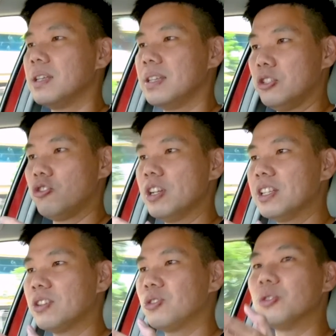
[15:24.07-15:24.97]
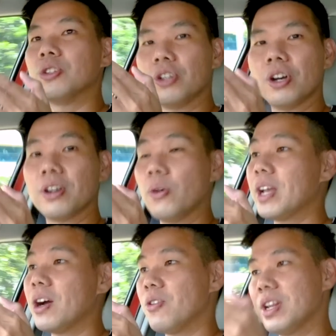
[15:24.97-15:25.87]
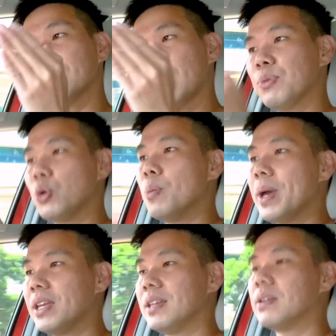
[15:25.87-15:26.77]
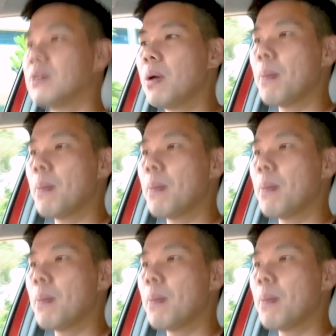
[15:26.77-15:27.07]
It really tells you, you're going out already, time to go back in.